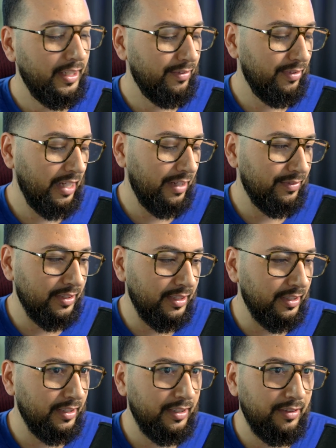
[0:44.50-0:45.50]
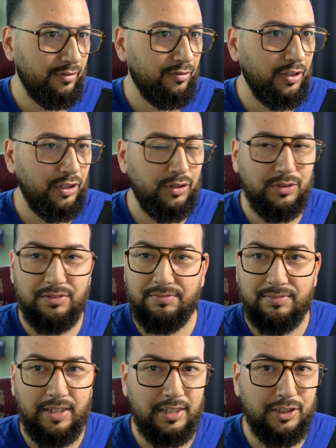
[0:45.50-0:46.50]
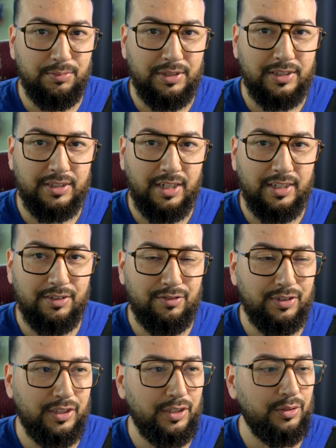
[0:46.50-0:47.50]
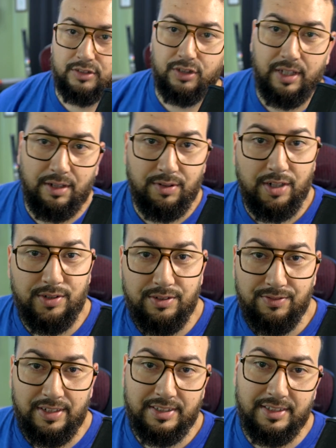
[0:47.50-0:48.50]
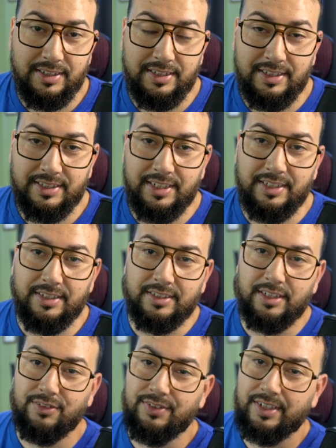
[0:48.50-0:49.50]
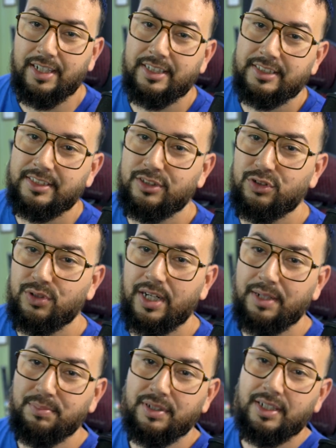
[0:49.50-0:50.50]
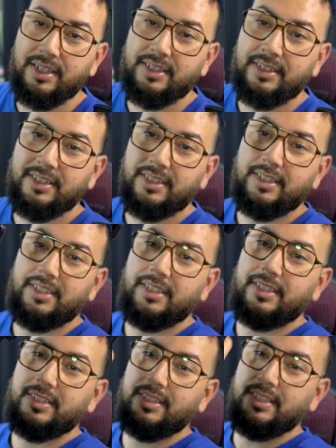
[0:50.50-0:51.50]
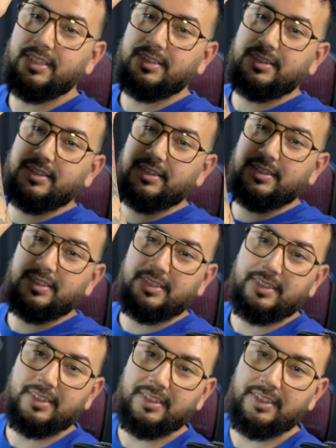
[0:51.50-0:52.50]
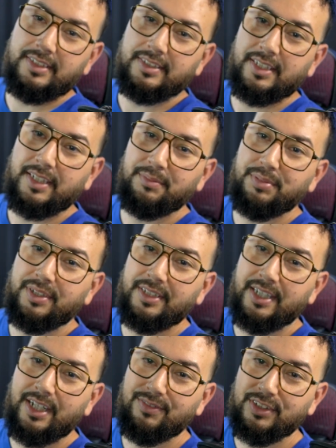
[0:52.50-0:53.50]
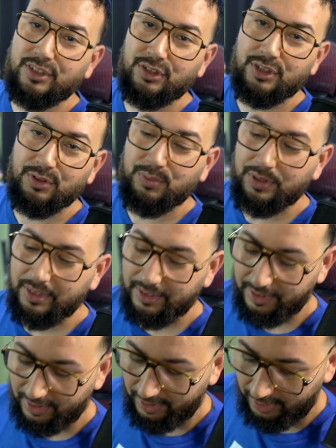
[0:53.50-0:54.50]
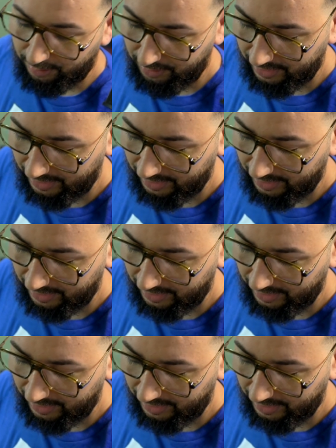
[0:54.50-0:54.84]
If you have a good phone, that should be solid for you. So yeah, what I would invest in is getting yourself a nice tripod. This is a pretty heavy duty one. You